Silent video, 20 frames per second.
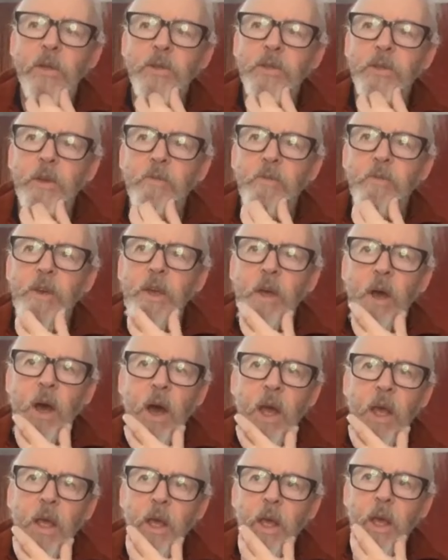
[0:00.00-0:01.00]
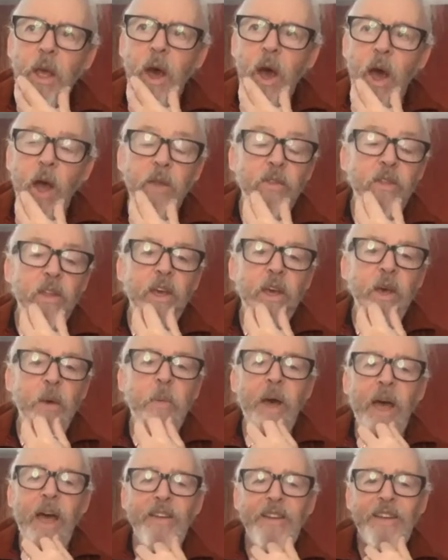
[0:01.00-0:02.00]
something I think
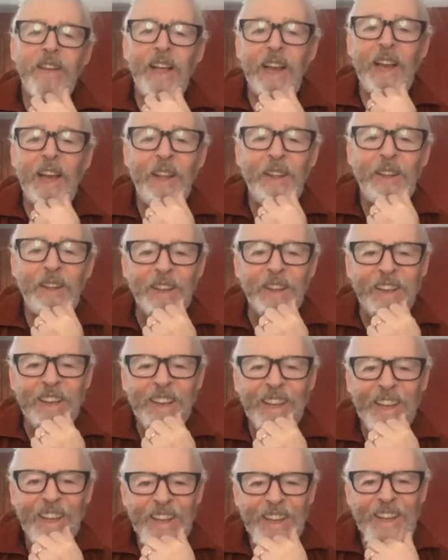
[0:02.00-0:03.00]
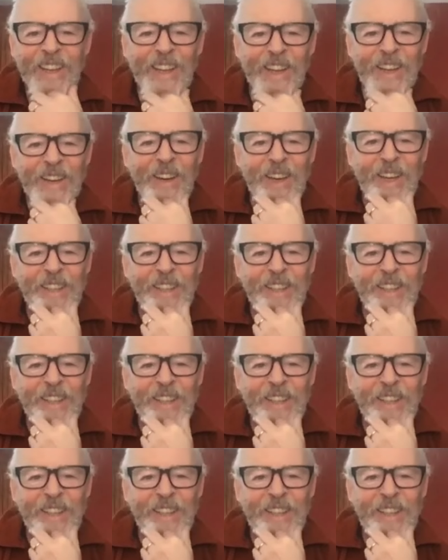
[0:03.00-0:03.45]
about a lot, you know, I